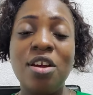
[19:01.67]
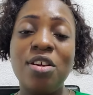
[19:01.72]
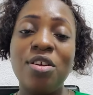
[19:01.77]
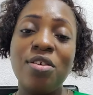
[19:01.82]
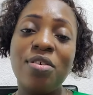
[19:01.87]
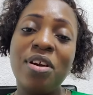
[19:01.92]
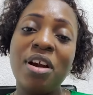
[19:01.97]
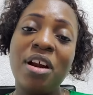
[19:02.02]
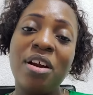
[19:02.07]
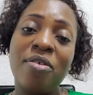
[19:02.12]

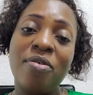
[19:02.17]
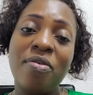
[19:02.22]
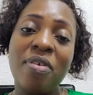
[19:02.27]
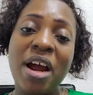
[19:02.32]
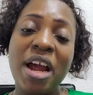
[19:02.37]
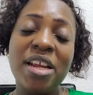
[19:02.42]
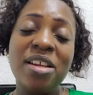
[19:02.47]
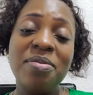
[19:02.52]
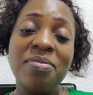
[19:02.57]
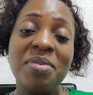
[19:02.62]
You can
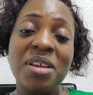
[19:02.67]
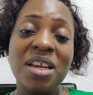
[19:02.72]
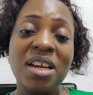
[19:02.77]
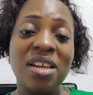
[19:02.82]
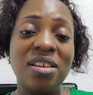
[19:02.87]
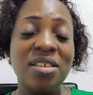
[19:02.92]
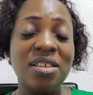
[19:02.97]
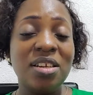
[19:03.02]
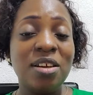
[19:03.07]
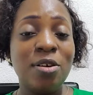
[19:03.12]
write me
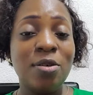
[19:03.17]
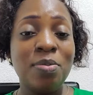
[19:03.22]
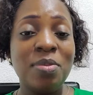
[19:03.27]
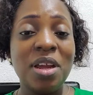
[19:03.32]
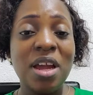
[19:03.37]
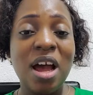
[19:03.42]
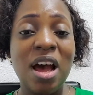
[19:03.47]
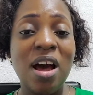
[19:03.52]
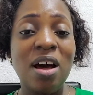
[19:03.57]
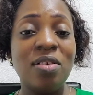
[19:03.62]
and tell
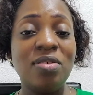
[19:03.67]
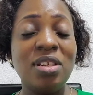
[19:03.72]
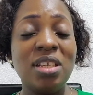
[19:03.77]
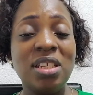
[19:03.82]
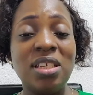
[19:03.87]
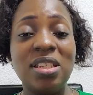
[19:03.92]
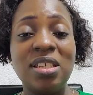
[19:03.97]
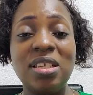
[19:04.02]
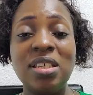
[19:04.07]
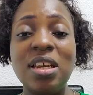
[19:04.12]
me how
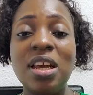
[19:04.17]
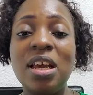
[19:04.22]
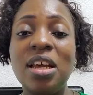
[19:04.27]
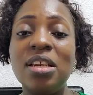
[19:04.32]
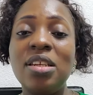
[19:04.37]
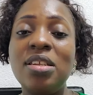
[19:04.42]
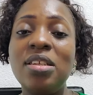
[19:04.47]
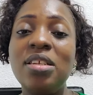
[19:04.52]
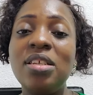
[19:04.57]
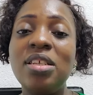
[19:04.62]
this
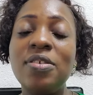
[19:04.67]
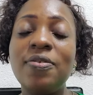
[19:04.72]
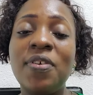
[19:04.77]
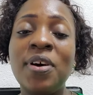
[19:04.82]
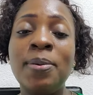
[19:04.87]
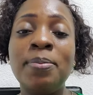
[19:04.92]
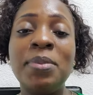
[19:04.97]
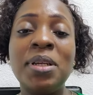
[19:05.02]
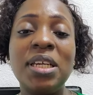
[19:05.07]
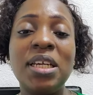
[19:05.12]

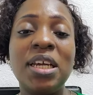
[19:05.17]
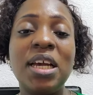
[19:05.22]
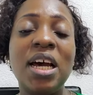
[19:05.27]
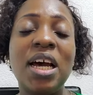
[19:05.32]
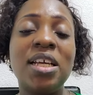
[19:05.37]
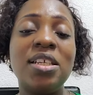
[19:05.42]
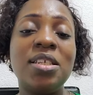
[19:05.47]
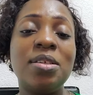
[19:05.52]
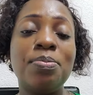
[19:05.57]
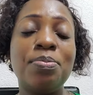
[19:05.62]
family
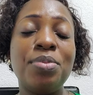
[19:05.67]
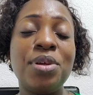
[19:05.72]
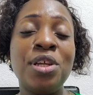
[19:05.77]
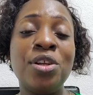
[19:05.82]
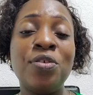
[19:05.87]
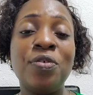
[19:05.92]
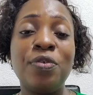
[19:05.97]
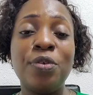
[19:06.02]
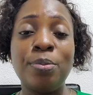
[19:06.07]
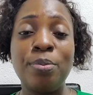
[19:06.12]
has
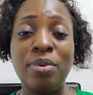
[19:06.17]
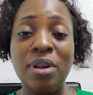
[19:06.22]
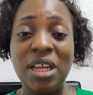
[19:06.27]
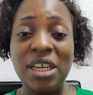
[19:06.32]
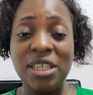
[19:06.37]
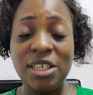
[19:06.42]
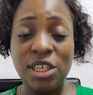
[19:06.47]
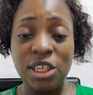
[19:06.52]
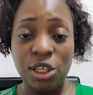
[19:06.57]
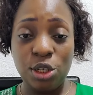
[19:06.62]
been of a
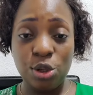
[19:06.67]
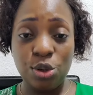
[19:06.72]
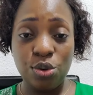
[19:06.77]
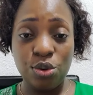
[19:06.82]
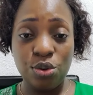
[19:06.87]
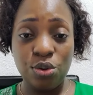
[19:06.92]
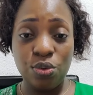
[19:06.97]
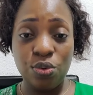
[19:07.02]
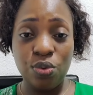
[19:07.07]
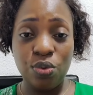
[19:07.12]
blessing
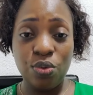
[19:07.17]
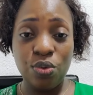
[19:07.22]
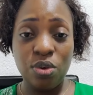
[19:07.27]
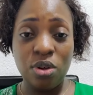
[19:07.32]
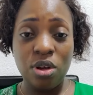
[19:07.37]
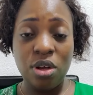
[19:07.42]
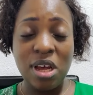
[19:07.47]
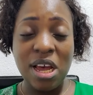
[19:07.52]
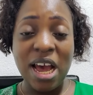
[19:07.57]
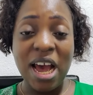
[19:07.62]
to you.
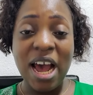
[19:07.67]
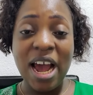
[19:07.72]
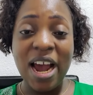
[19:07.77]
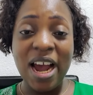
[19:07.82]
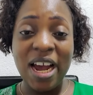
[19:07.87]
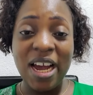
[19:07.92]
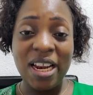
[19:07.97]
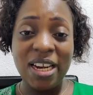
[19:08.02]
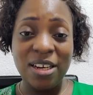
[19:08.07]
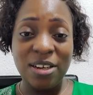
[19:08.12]

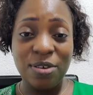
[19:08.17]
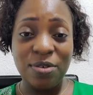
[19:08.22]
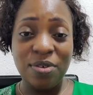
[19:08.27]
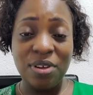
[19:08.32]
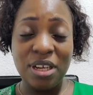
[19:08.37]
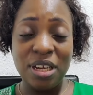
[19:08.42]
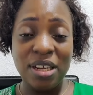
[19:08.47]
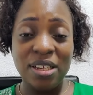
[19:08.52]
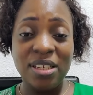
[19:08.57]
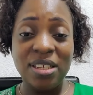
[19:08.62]

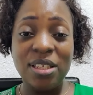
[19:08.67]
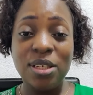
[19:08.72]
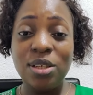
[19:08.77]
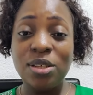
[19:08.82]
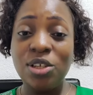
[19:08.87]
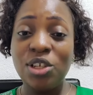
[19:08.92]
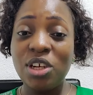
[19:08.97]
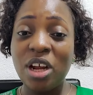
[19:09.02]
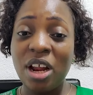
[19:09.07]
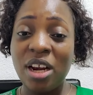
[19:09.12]
Hallelujah.
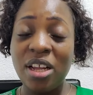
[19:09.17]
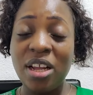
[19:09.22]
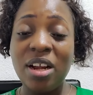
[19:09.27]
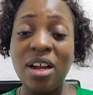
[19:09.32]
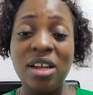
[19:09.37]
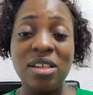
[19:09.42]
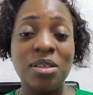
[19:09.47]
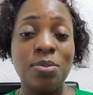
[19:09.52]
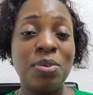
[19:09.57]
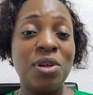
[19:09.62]
This channel
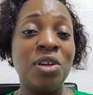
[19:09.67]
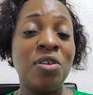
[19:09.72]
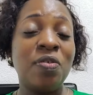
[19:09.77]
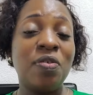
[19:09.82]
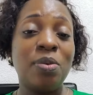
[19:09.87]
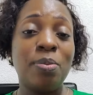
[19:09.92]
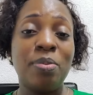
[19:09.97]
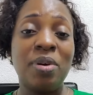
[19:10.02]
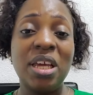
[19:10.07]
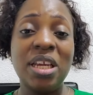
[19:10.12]
has been
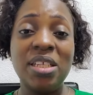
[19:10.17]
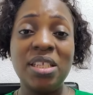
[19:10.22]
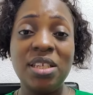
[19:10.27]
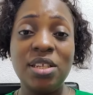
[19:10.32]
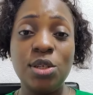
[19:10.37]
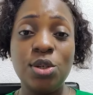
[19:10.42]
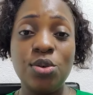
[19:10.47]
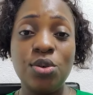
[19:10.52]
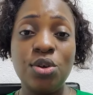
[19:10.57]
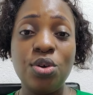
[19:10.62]
of a
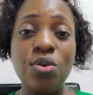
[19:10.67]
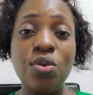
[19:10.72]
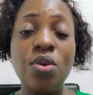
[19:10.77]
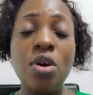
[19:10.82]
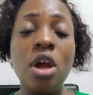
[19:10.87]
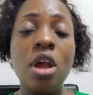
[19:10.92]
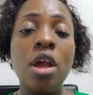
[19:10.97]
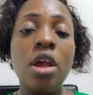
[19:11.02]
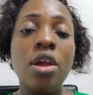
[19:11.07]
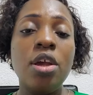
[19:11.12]
blessing to you.
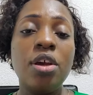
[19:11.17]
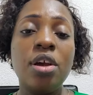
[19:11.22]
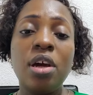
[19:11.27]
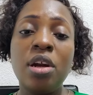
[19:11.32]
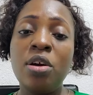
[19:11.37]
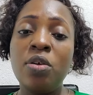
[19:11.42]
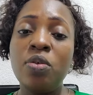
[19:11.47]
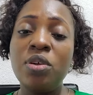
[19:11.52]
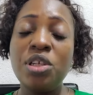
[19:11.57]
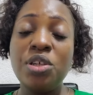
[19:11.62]
You
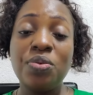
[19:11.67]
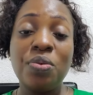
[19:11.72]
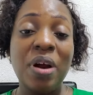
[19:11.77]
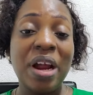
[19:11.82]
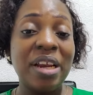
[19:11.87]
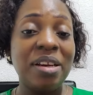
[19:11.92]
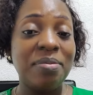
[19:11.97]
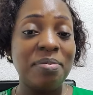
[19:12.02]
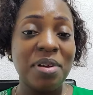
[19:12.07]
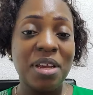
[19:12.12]
can always
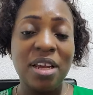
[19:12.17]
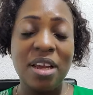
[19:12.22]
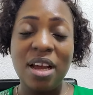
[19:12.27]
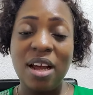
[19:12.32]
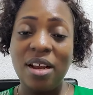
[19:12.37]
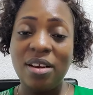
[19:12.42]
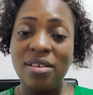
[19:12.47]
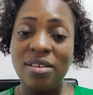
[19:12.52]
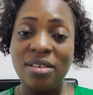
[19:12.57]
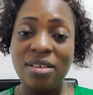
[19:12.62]
write me
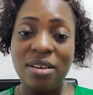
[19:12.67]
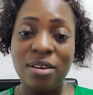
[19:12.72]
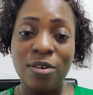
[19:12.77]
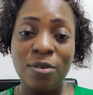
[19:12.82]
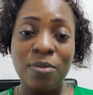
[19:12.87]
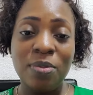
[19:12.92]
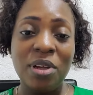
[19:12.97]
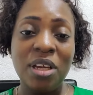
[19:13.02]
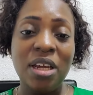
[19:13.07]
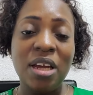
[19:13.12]
and
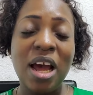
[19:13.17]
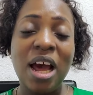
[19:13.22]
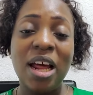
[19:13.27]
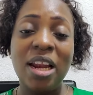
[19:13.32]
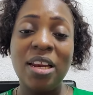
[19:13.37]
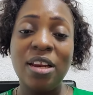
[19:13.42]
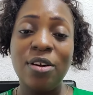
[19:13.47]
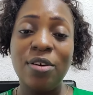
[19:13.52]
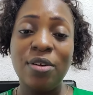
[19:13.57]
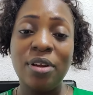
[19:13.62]
tell me.
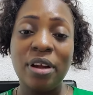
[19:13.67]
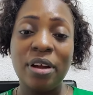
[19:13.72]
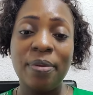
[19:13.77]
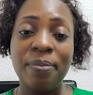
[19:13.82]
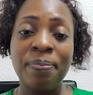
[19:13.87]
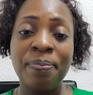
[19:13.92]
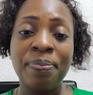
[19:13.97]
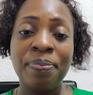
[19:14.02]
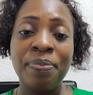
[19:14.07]
Hallelujah.